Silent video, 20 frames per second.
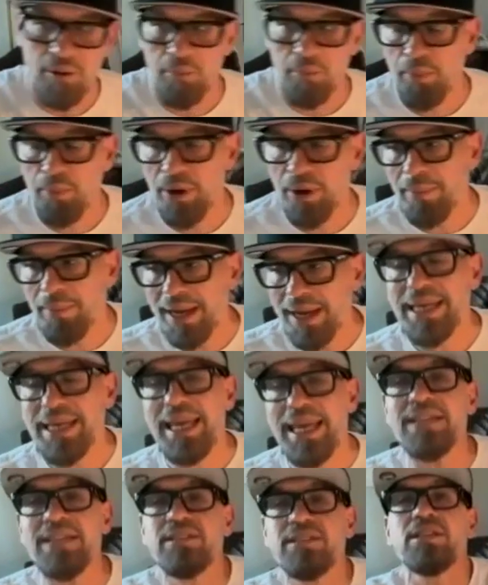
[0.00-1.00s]
but my
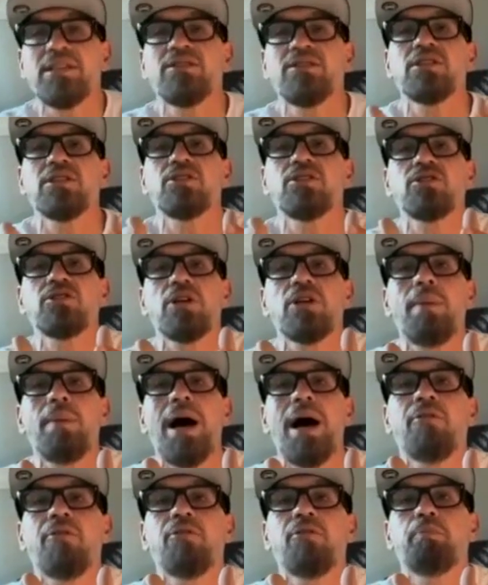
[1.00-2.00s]
guess is that
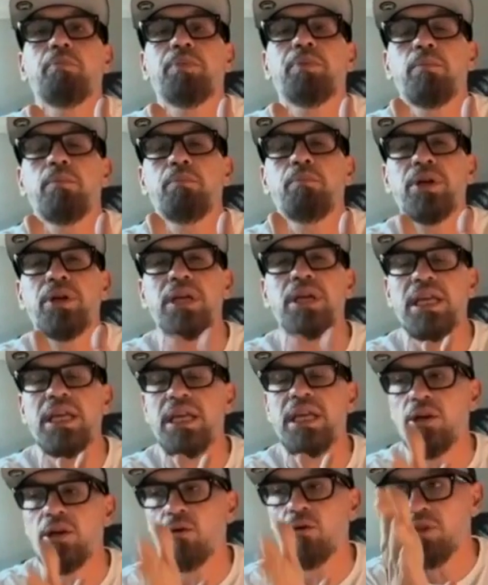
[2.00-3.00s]
somehow the
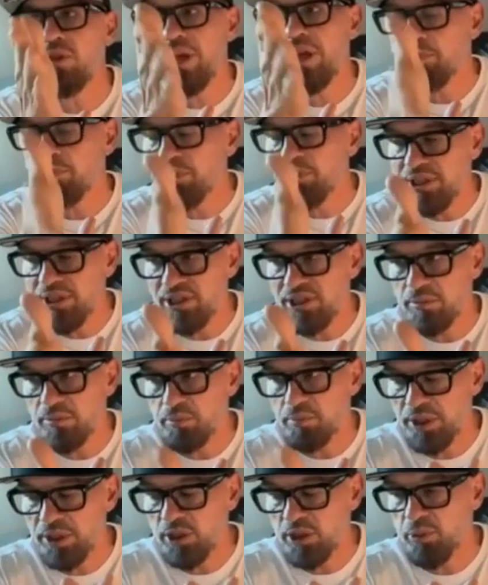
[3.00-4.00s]
Panini or that place in
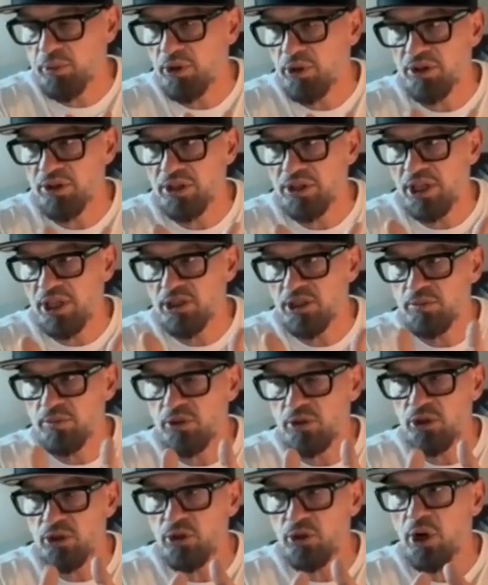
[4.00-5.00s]
Pittsburgh that does them
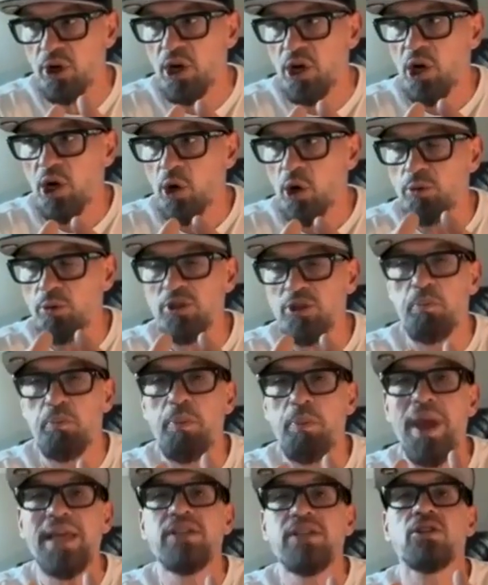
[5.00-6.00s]
too was
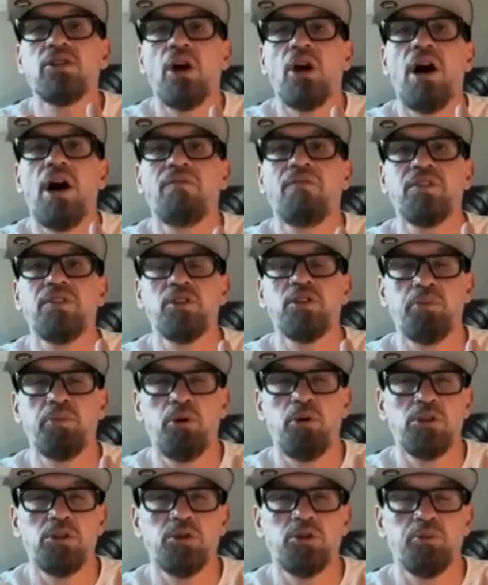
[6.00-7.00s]
based off this
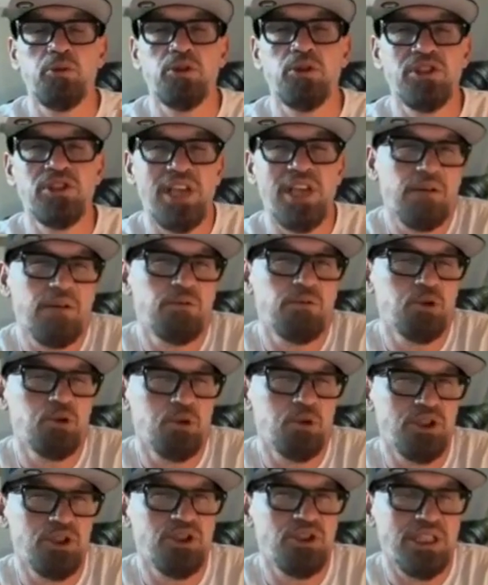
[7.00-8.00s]
Polish boy sandwich,
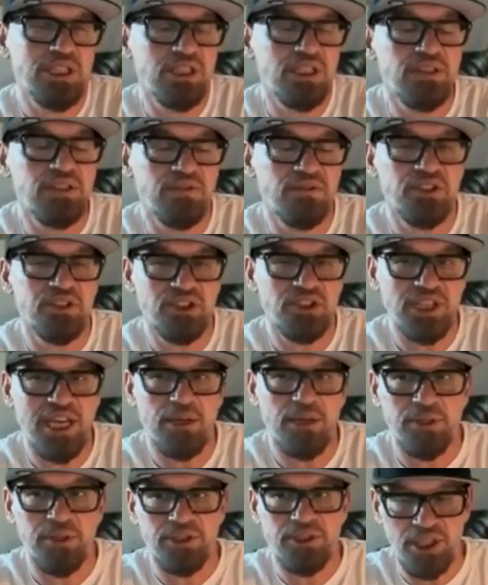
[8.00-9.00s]
which is a Cleveland
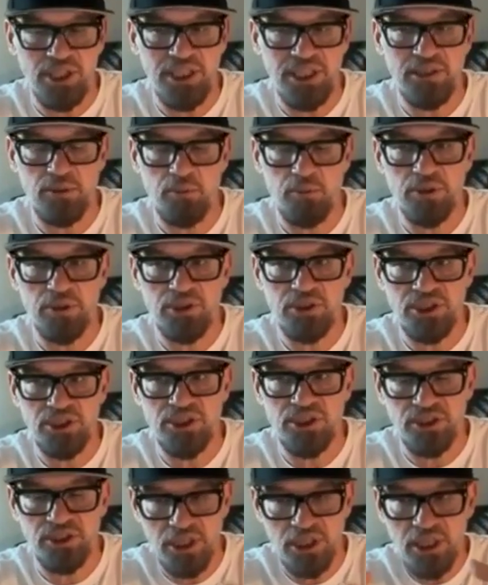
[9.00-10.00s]
sandwich, which
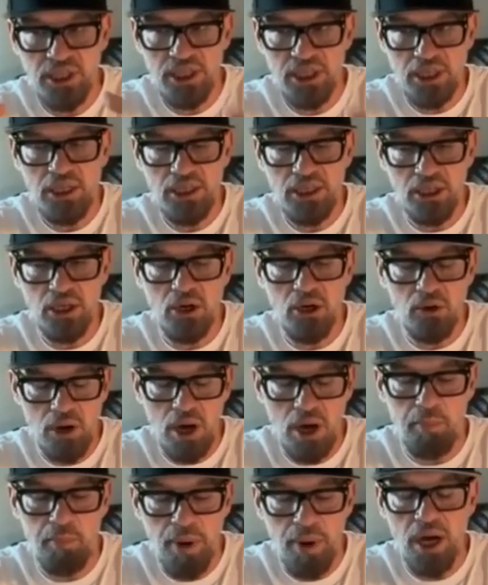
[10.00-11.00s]
is,
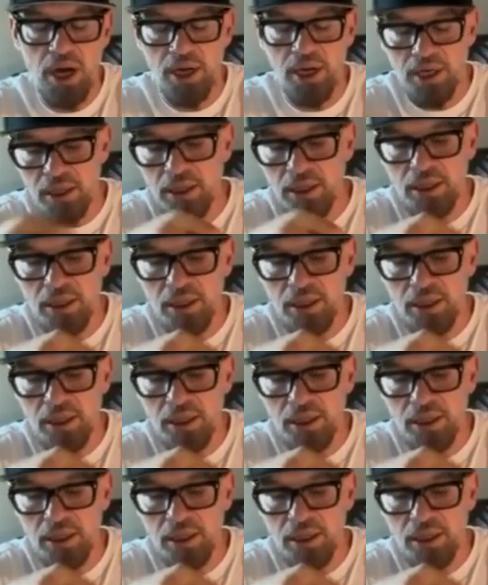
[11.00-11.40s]
a bun,